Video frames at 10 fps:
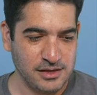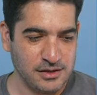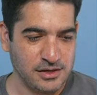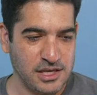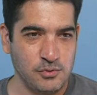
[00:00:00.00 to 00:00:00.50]

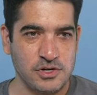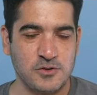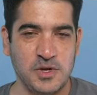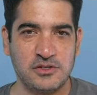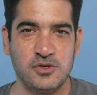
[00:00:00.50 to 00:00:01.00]
Keyword
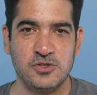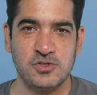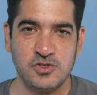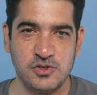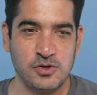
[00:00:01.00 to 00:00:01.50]
Inspector, it
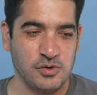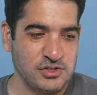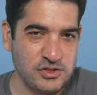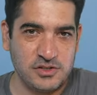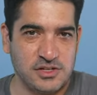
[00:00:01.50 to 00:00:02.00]

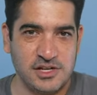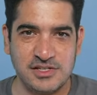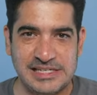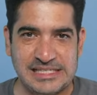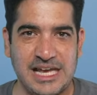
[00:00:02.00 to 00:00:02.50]
just does
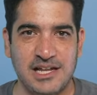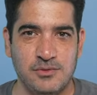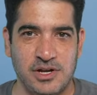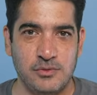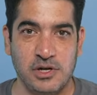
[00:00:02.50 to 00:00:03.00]
exactly what
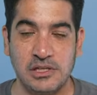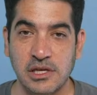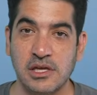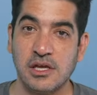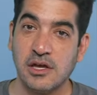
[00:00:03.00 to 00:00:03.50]
I want.
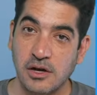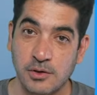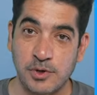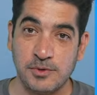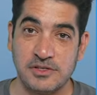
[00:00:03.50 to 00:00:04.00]
On
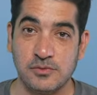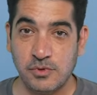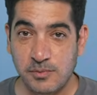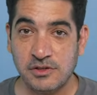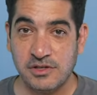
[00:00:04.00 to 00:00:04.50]
purpose, we
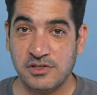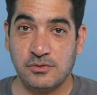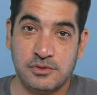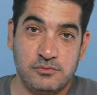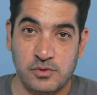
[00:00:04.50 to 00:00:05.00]
built it so
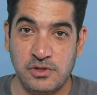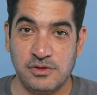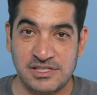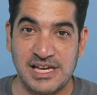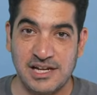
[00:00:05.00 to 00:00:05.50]
it would do
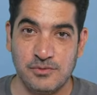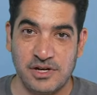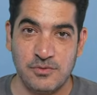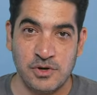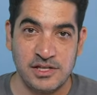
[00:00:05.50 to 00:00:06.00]
exactly what I
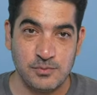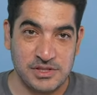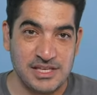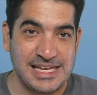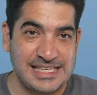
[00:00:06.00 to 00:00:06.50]
want, but
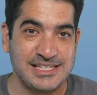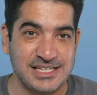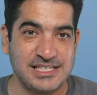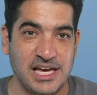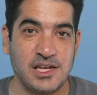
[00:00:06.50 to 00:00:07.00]
it does
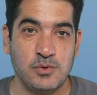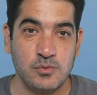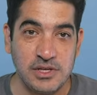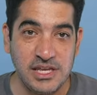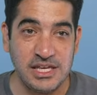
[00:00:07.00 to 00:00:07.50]
exactly what
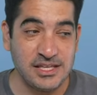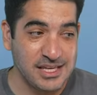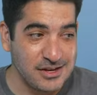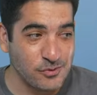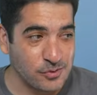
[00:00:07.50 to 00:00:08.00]
we need
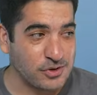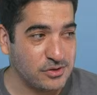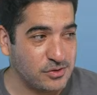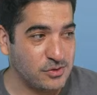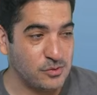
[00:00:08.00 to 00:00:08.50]
in order
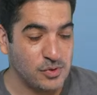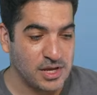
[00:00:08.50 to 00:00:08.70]
to